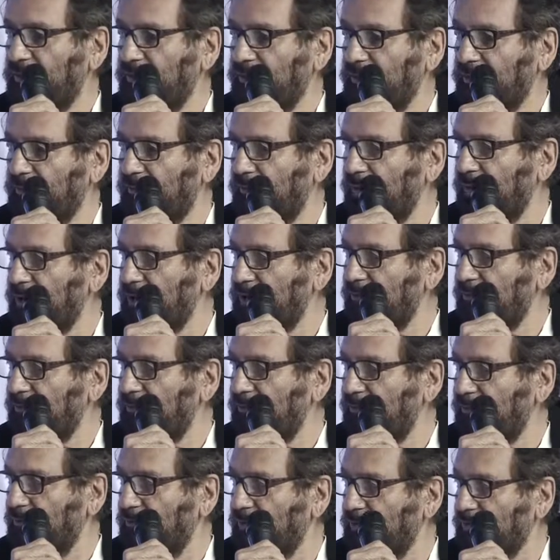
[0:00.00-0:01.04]
right?
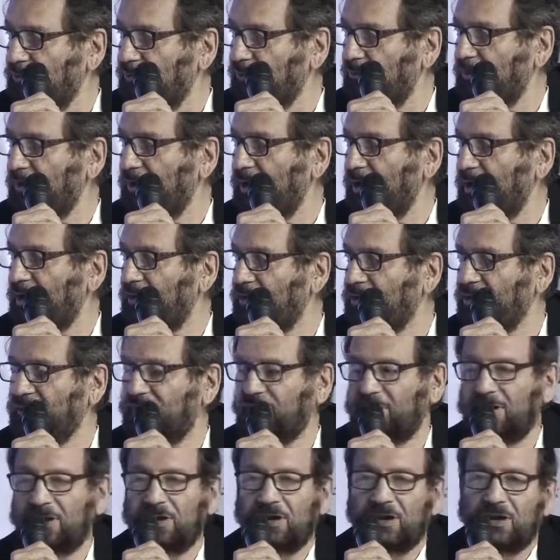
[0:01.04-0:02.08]
Virtual right.
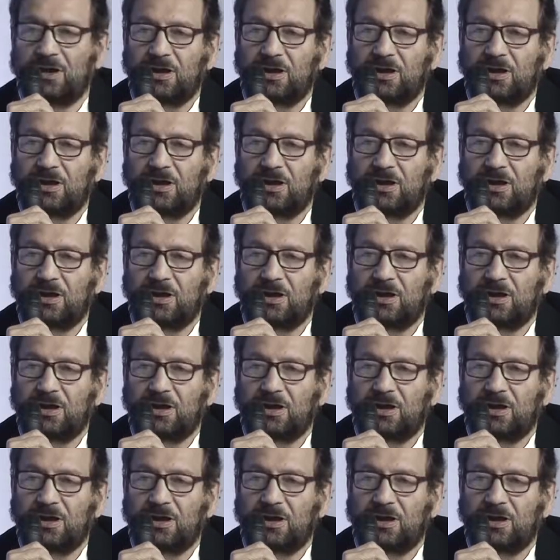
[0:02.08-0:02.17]
reality,